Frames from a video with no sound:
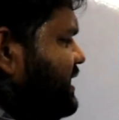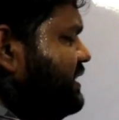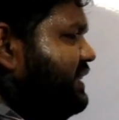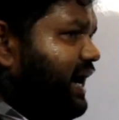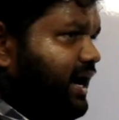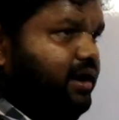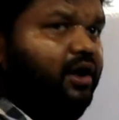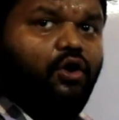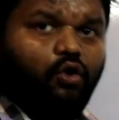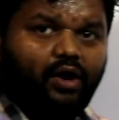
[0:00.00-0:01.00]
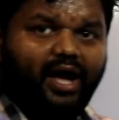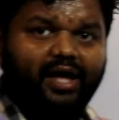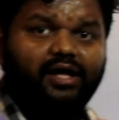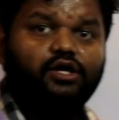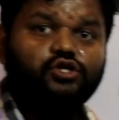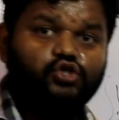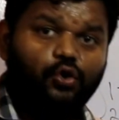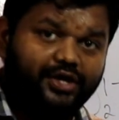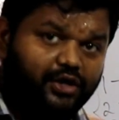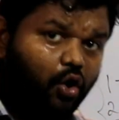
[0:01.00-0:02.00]
are there. Okay,
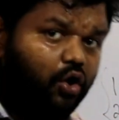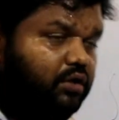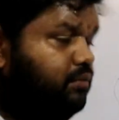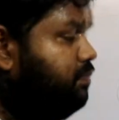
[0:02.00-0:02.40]
so your